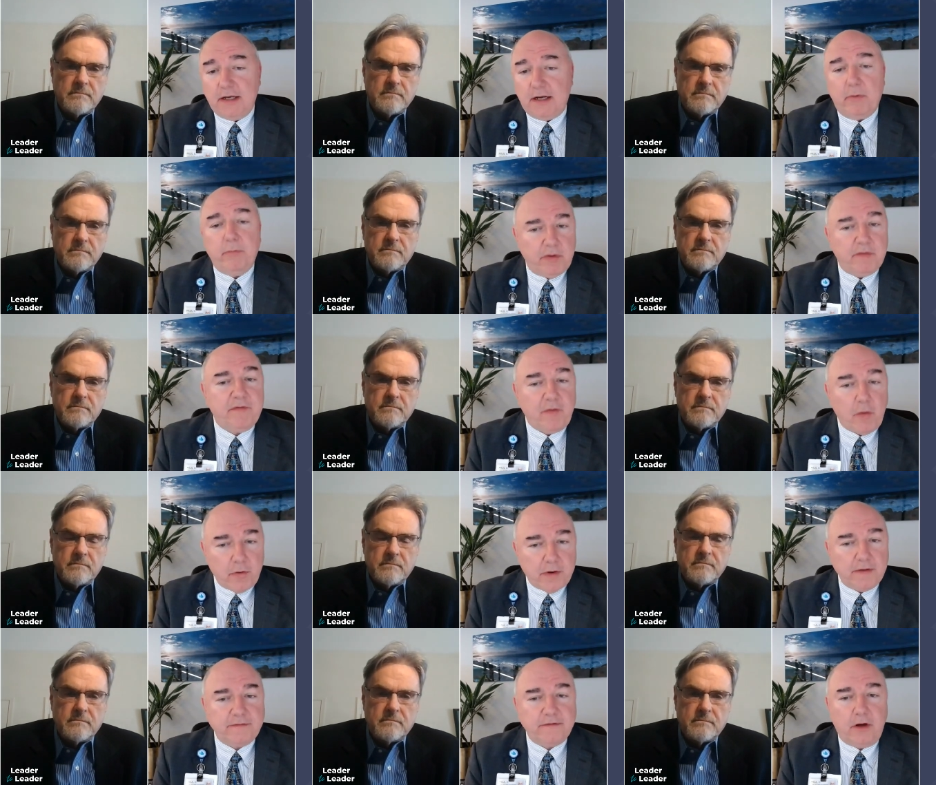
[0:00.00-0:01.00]
Speaker 1: but we
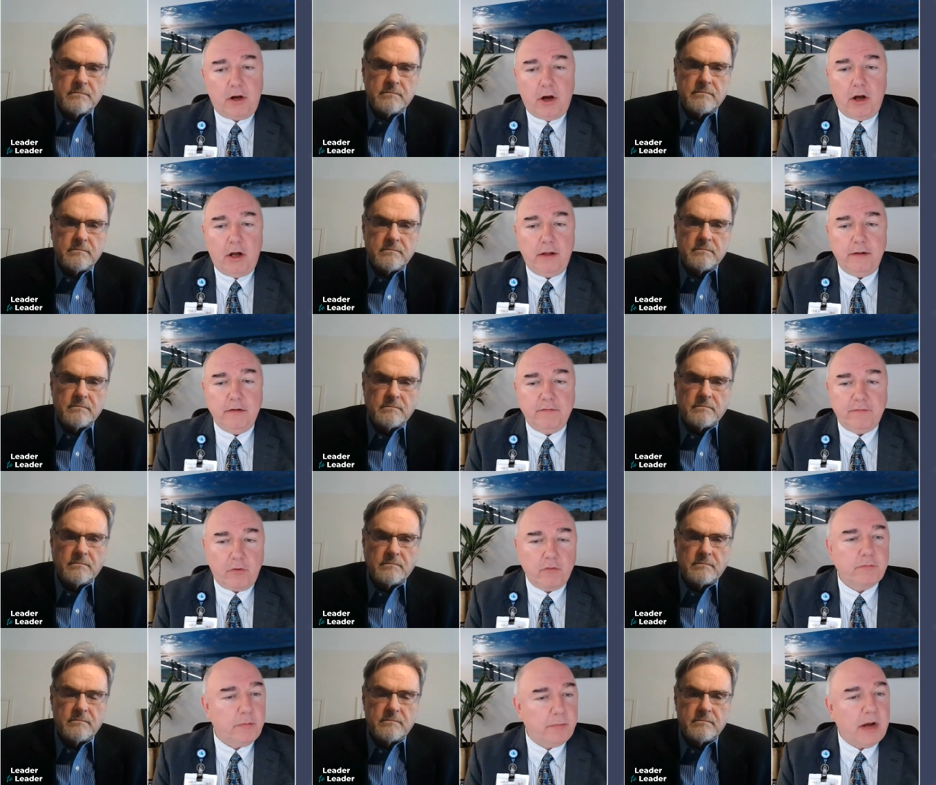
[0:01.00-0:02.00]
focus on the
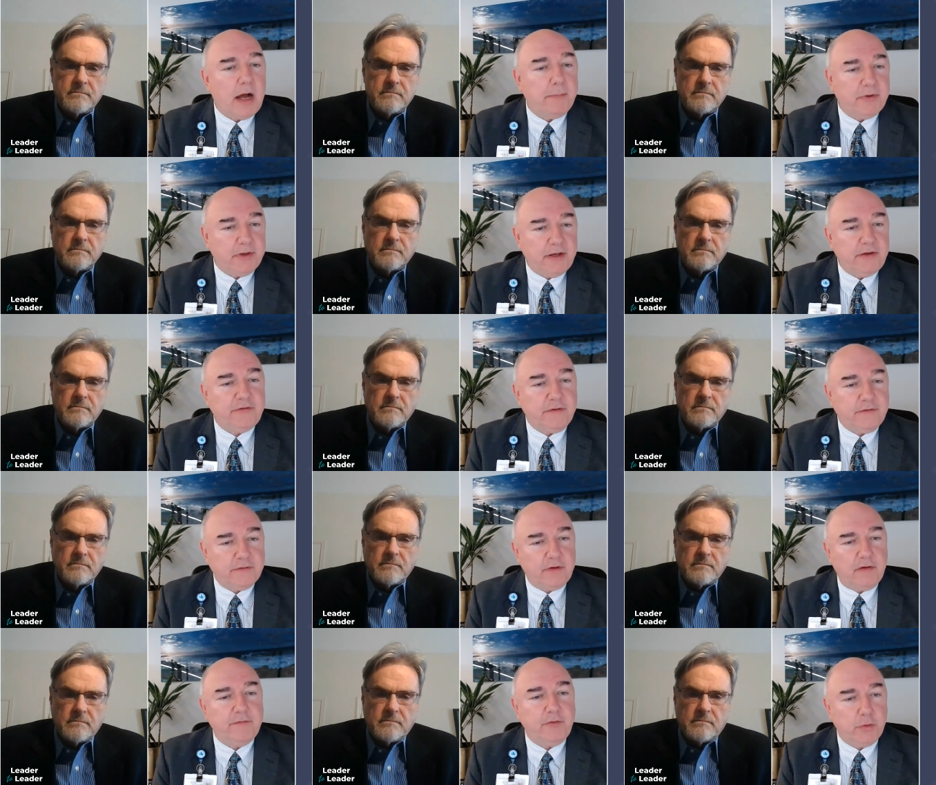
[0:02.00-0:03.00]
vulnerable
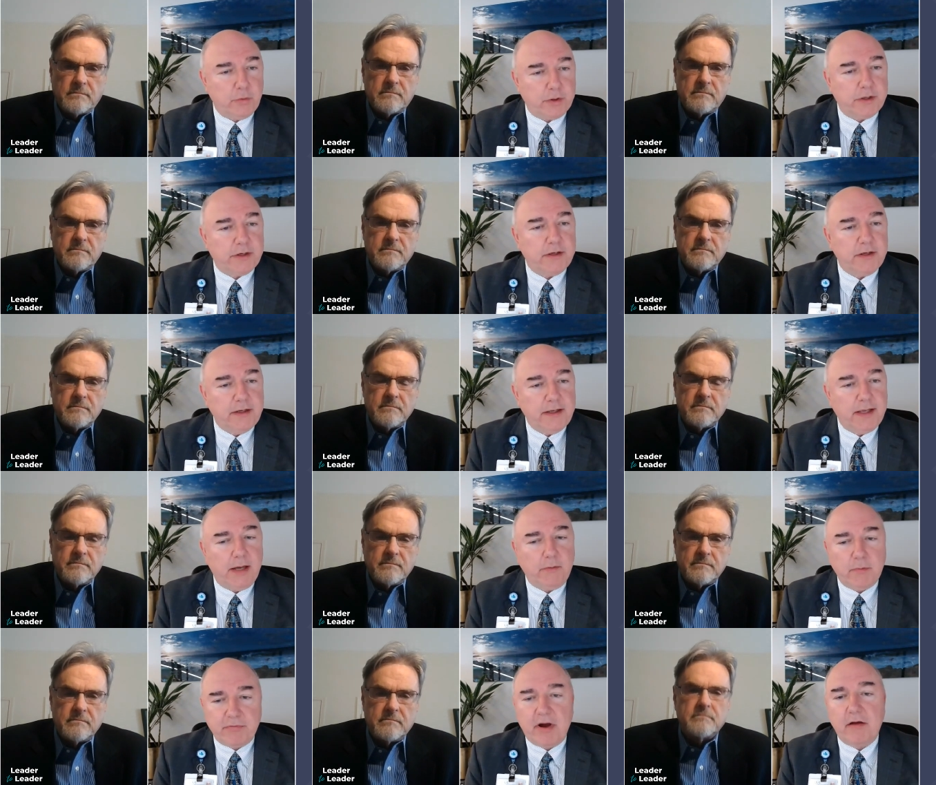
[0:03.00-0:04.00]
populations of Newark,
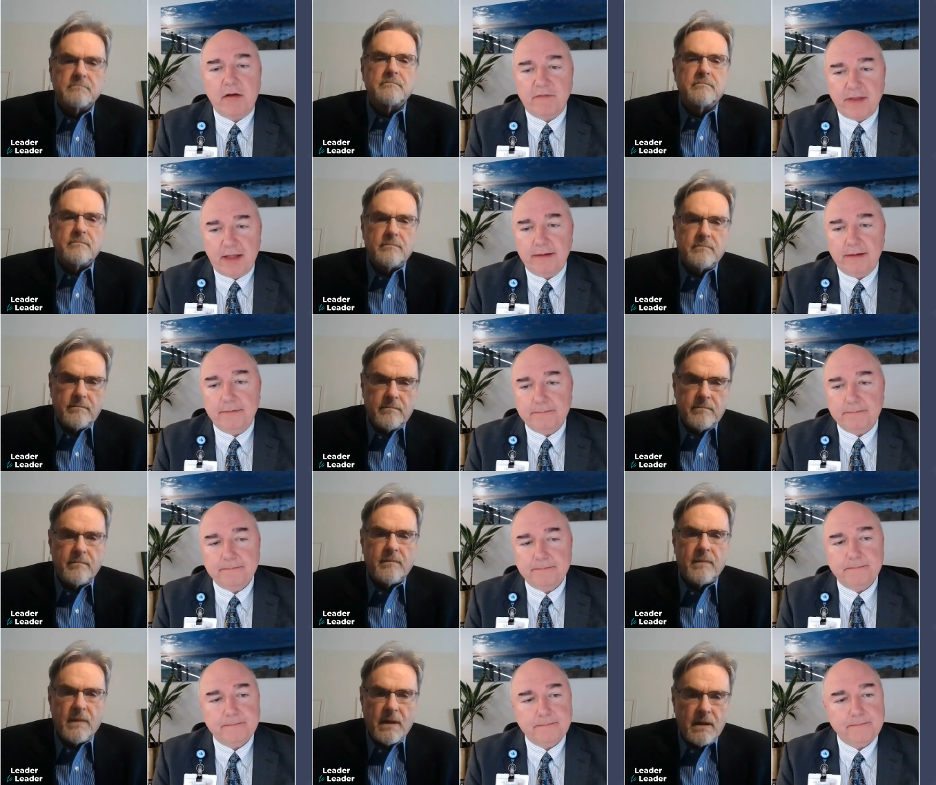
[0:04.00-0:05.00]
and we're proud of that.
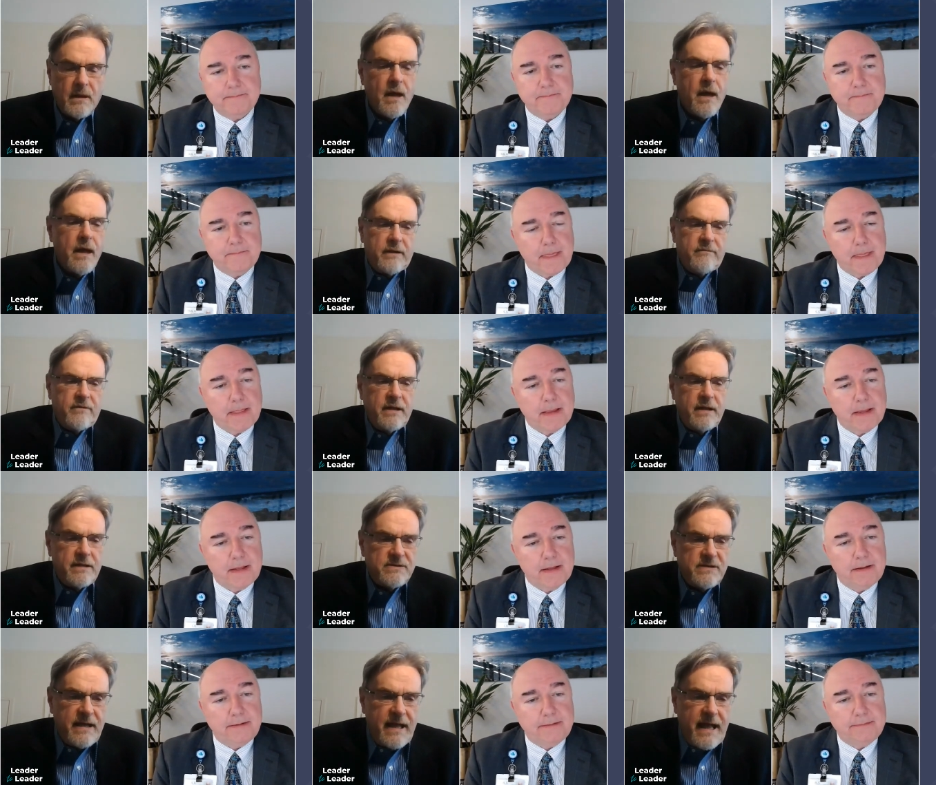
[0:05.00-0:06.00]
Speaker 2: Given that
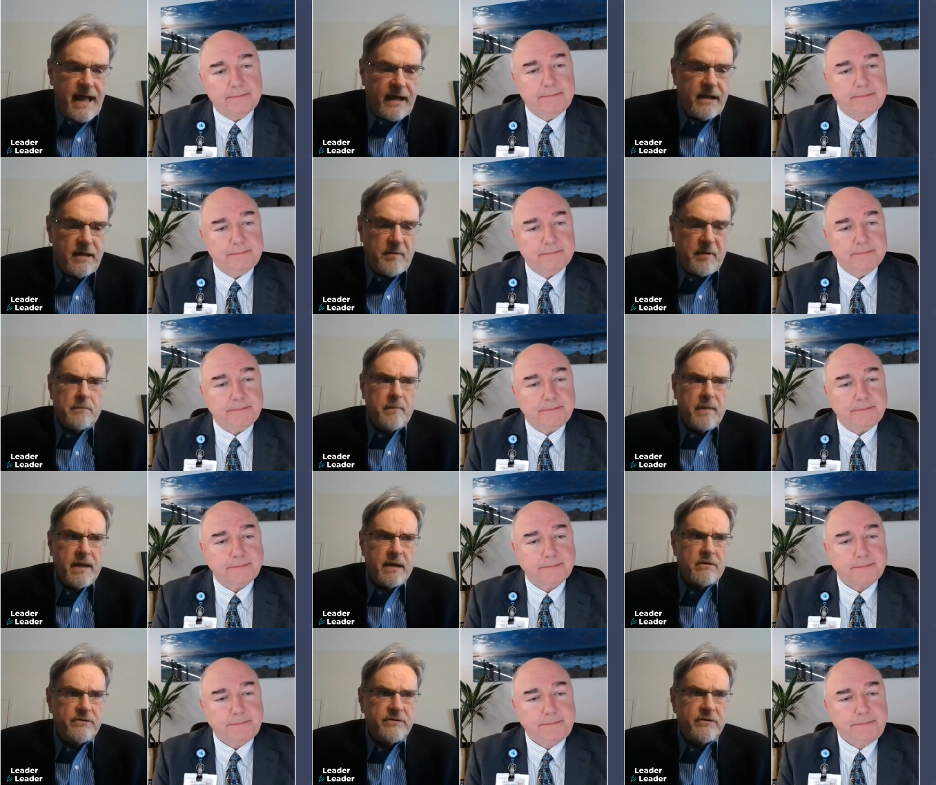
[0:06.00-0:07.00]
it's an academic
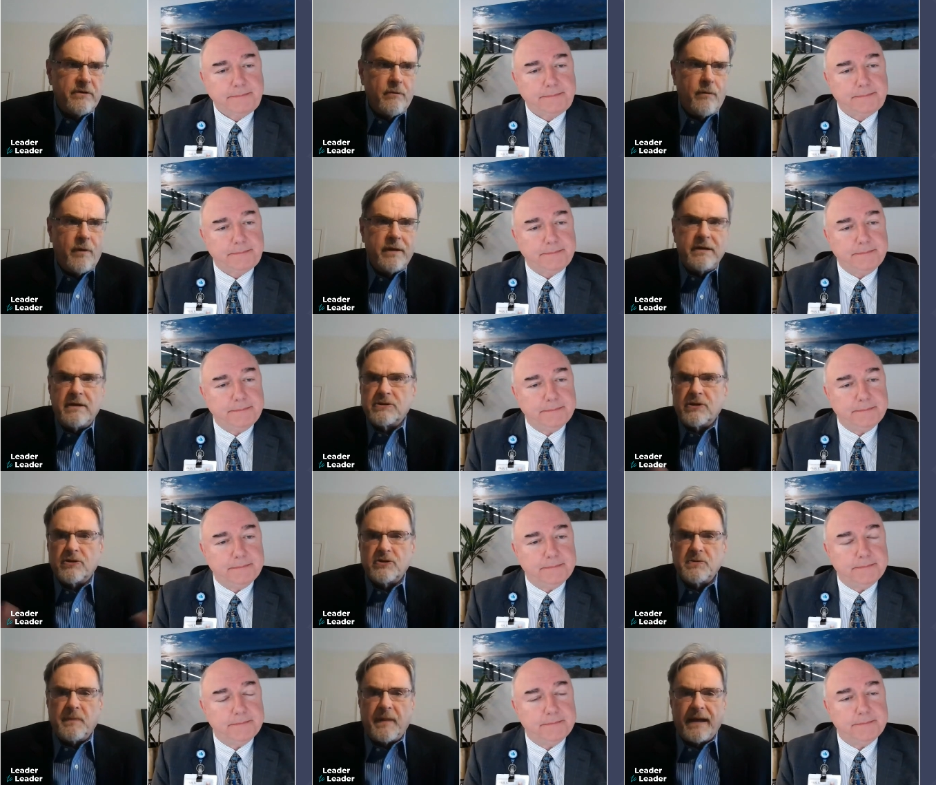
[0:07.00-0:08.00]
medical center, what does
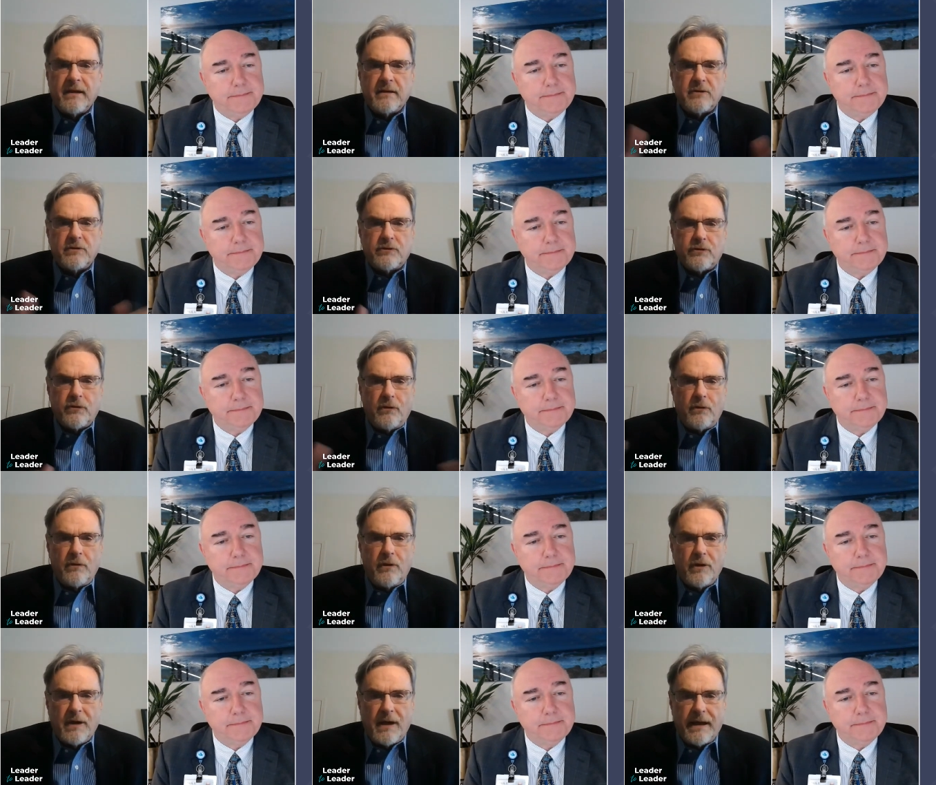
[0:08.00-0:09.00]
your span of
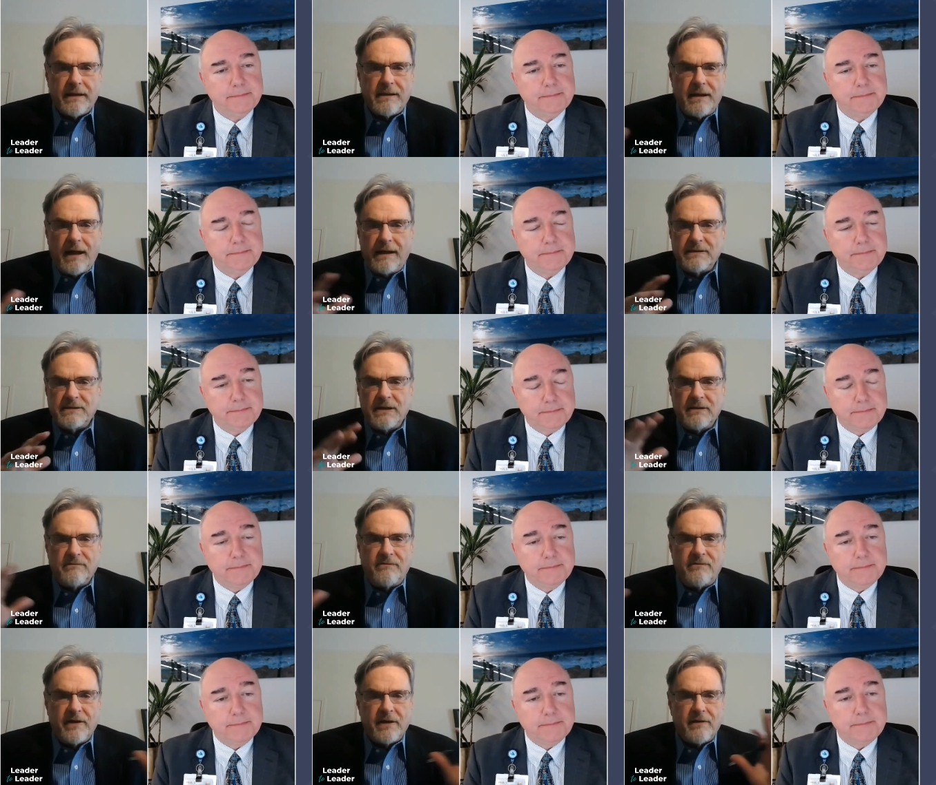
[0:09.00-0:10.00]
control look like? I see
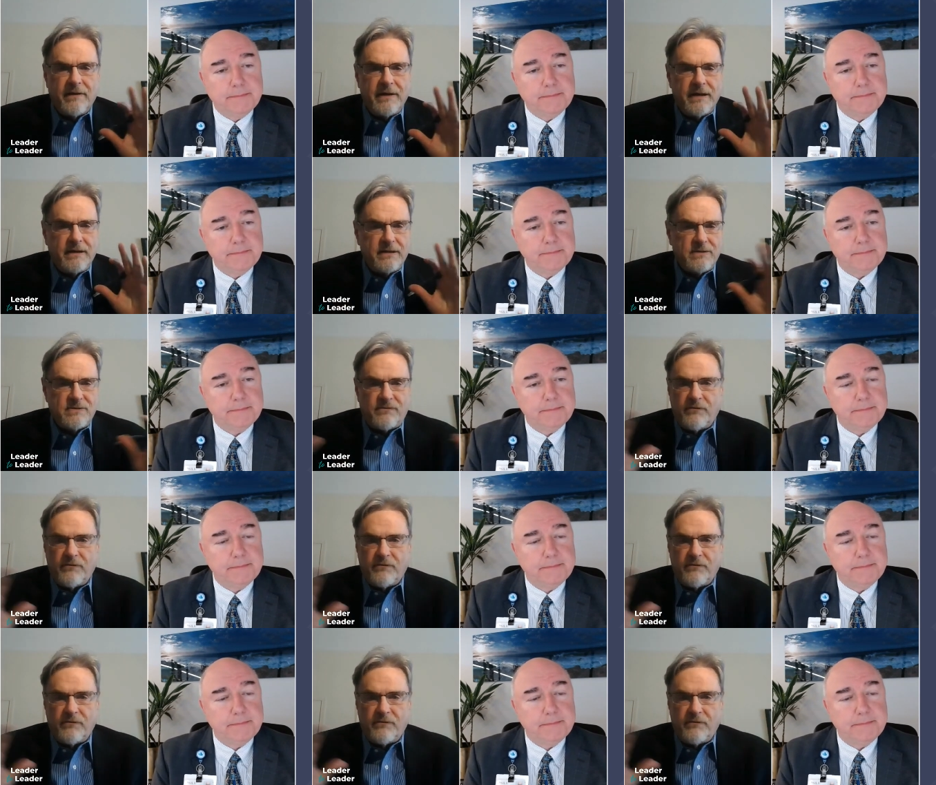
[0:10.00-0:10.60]
it varies